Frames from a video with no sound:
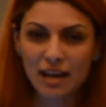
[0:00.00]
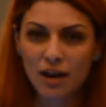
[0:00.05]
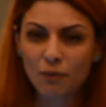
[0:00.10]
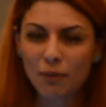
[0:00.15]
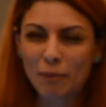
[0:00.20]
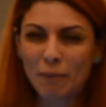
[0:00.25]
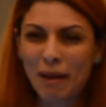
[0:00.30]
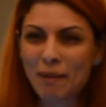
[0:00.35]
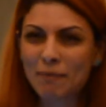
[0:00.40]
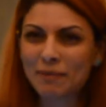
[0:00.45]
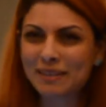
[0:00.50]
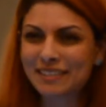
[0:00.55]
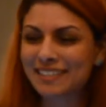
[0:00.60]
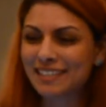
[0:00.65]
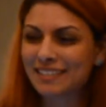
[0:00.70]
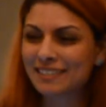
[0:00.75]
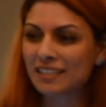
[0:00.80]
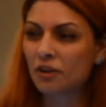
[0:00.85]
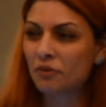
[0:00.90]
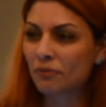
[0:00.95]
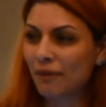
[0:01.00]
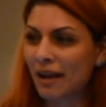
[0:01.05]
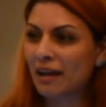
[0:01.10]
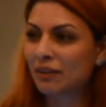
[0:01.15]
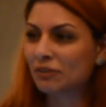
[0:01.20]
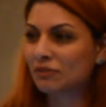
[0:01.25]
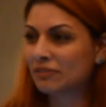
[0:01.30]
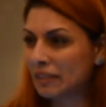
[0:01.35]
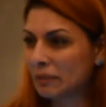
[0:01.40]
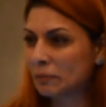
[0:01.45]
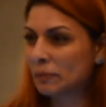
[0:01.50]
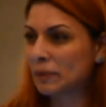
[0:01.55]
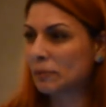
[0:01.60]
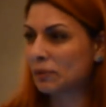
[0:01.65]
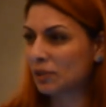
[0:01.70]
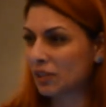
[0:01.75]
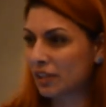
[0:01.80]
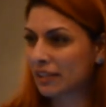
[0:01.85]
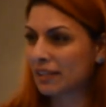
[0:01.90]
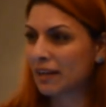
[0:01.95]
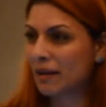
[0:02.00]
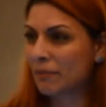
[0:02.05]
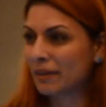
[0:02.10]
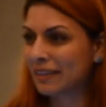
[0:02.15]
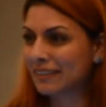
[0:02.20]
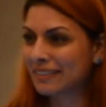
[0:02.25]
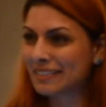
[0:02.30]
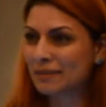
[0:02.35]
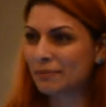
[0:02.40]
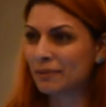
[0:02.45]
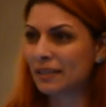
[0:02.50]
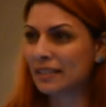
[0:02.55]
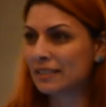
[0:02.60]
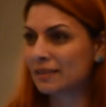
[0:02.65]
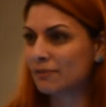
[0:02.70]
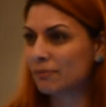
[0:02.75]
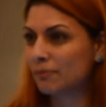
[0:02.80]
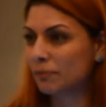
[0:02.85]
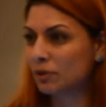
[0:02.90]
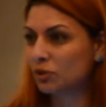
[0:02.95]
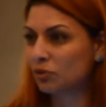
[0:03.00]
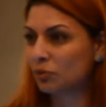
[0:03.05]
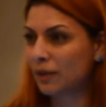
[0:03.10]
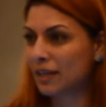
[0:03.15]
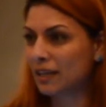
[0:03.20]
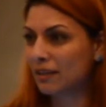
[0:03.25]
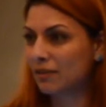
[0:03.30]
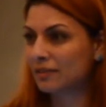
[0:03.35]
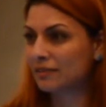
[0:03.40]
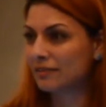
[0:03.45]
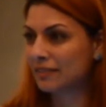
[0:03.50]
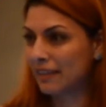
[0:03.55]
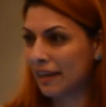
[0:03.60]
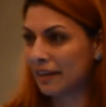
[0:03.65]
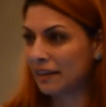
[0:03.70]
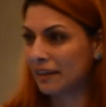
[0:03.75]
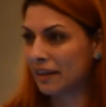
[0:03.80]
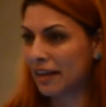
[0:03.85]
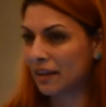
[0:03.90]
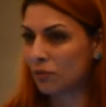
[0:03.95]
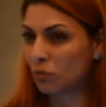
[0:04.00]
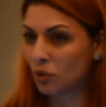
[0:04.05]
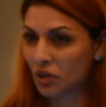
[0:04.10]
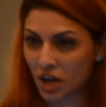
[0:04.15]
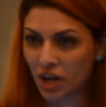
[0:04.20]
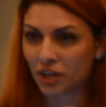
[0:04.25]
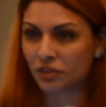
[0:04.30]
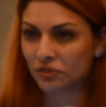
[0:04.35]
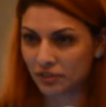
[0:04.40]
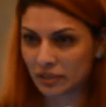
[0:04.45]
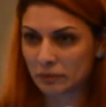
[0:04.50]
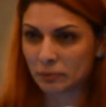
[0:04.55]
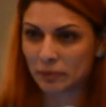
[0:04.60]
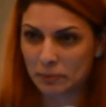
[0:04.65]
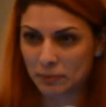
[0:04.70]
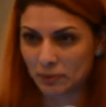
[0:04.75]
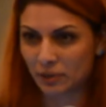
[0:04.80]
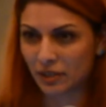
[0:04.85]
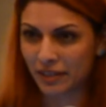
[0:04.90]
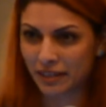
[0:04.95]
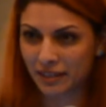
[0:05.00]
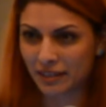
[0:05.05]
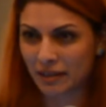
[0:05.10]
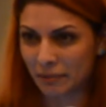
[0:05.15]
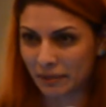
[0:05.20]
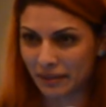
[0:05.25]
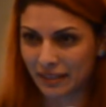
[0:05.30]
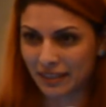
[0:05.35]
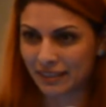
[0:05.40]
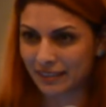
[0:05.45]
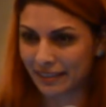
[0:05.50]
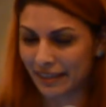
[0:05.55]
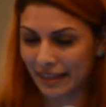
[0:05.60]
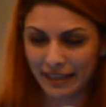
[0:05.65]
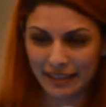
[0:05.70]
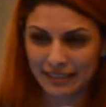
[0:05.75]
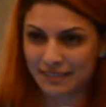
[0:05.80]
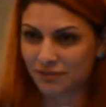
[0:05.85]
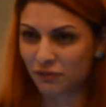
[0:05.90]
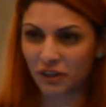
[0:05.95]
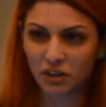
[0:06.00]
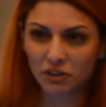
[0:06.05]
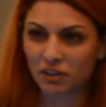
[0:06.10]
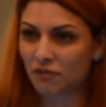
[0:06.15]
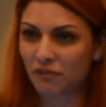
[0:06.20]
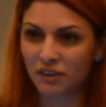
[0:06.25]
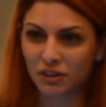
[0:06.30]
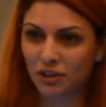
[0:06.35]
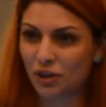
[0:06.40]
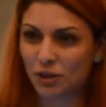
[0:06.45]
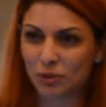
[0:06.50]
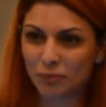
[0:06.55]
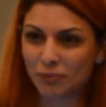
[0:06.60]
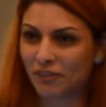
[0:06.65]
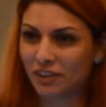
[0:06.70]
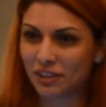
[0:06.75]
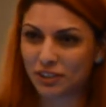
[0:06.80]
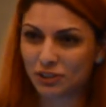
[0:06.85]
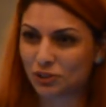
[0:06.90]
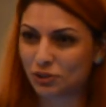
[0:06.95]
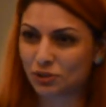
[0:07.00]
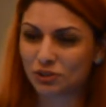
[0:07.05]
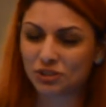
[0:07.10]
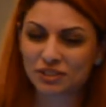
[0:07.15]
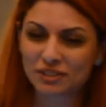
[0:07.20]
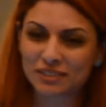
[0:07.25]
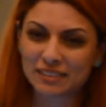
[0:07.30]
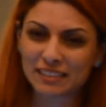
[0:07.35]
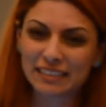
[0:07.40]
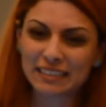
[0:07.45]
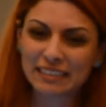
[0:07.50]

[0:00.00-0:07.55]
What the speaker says: when Muhammad says around 10 people are coming, this means between 10 and 100 people are coming. Like very loose.